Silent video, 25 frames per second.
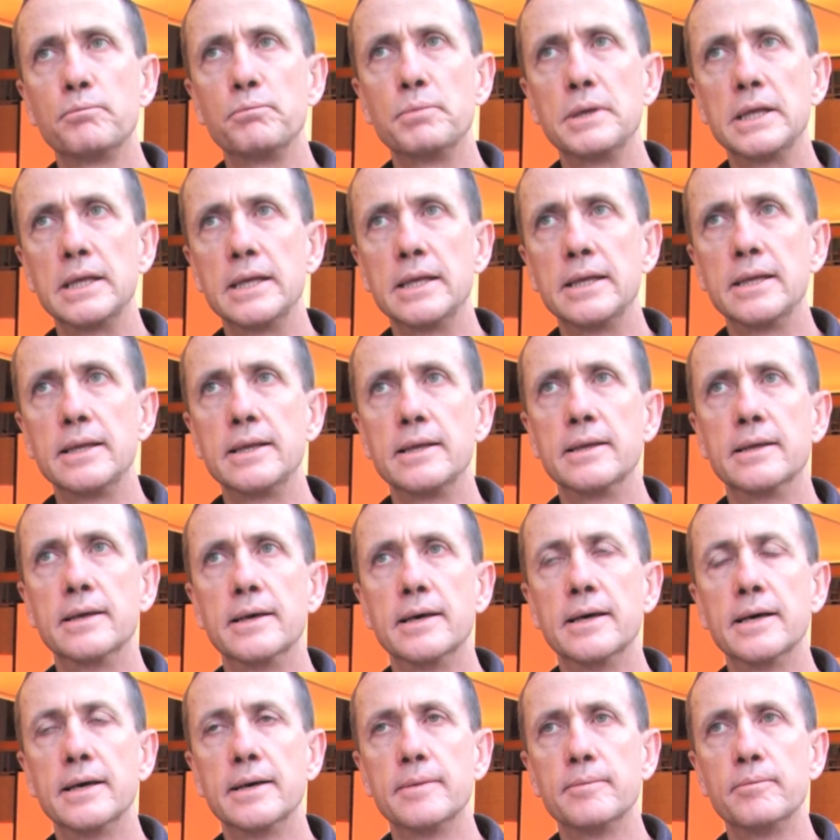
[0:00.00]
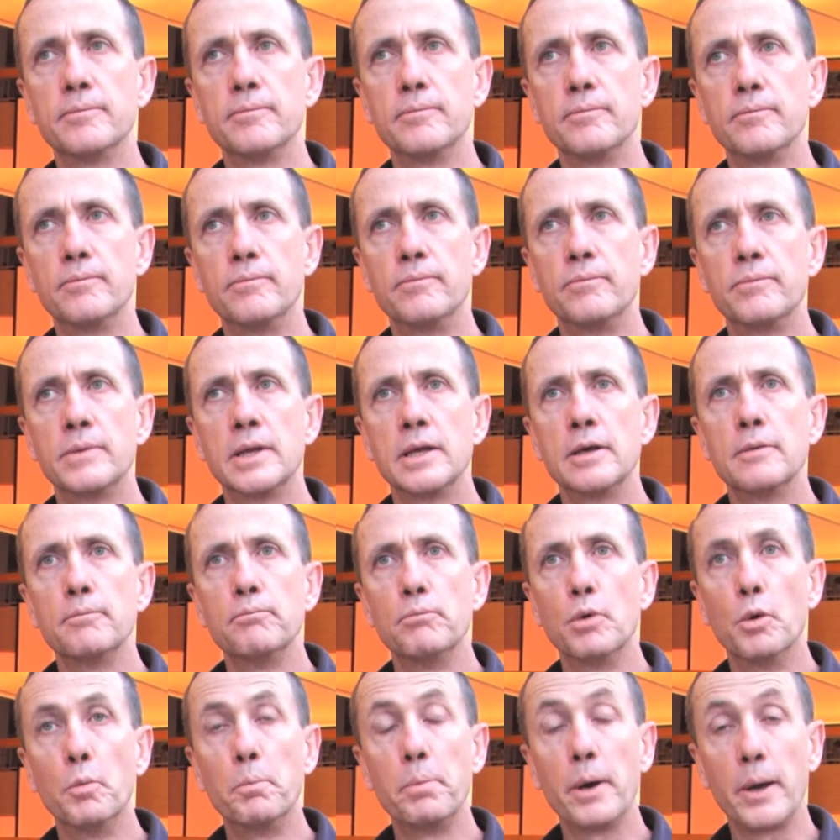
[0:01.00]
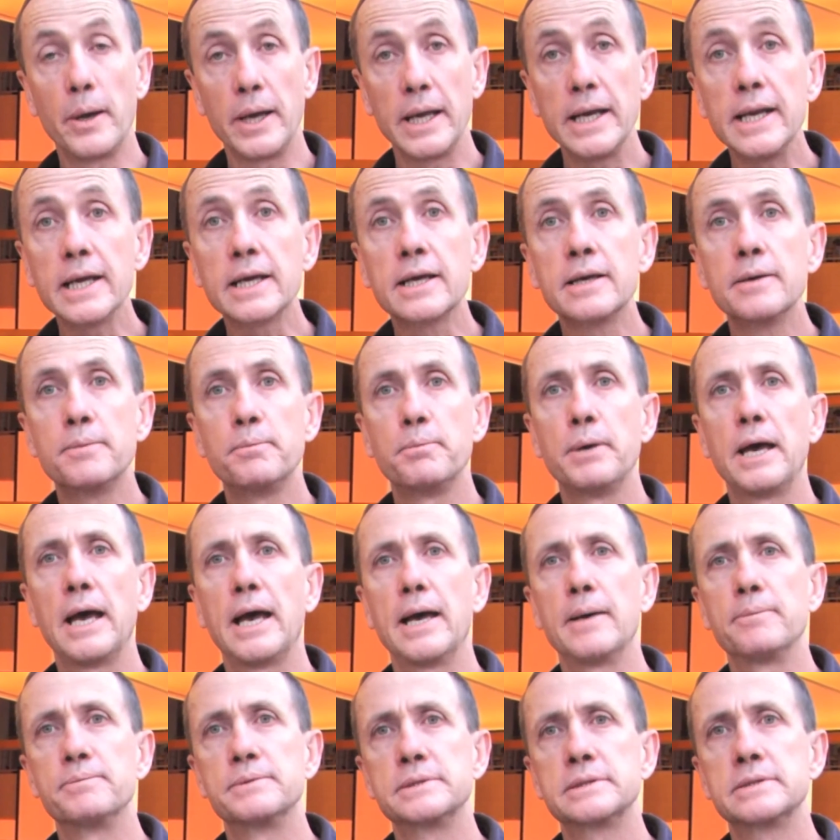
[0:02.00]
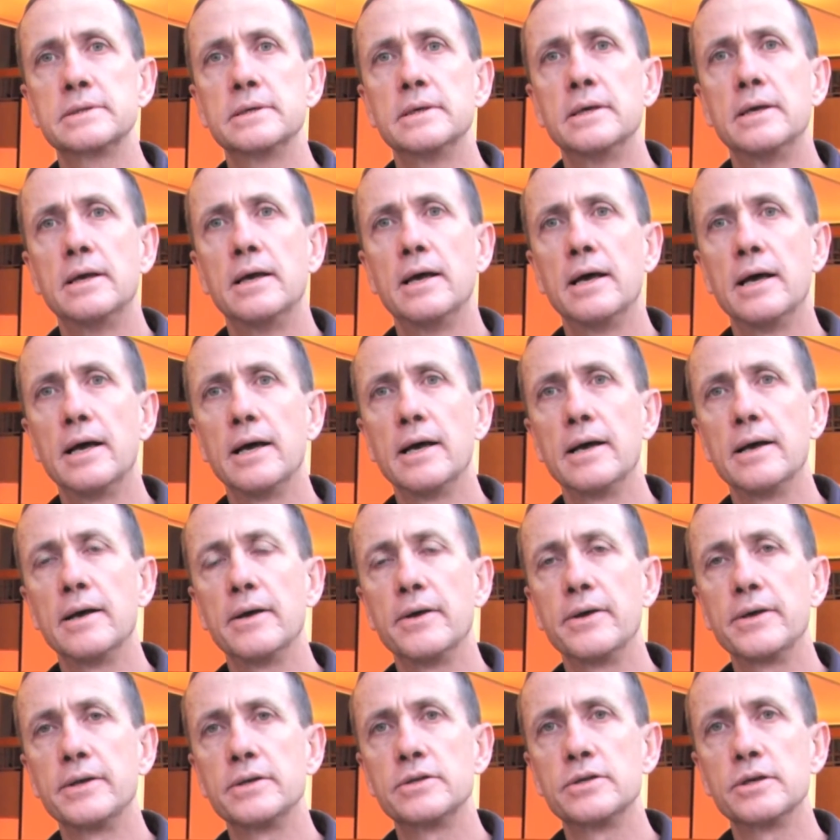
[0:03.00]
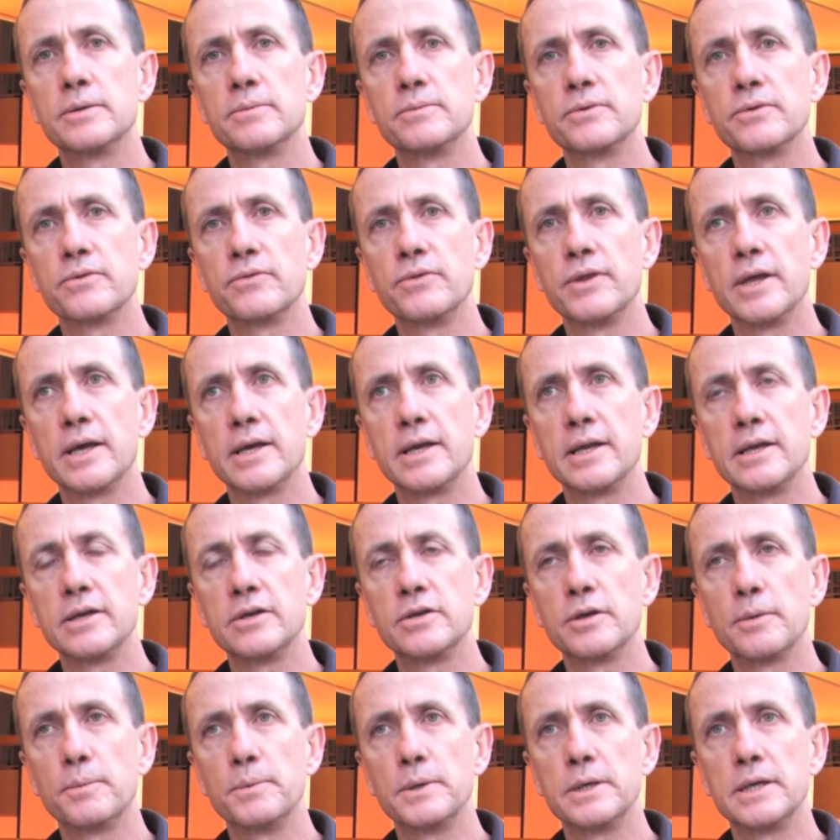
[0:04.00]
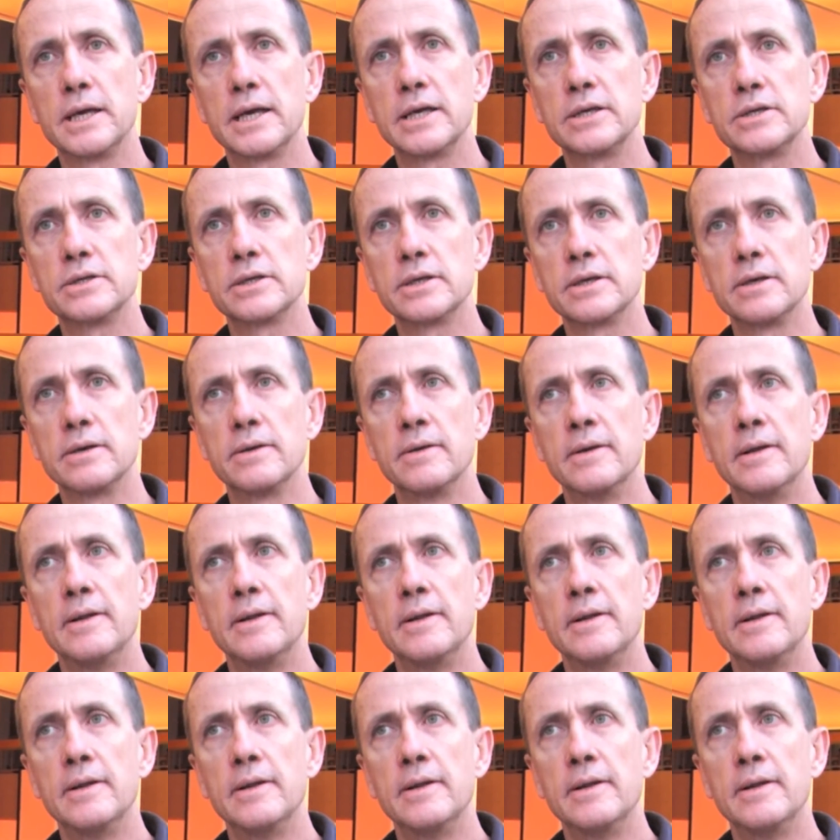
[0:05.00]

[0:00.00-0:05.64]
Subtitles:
be more poetic perhaps in terms of that interpretation.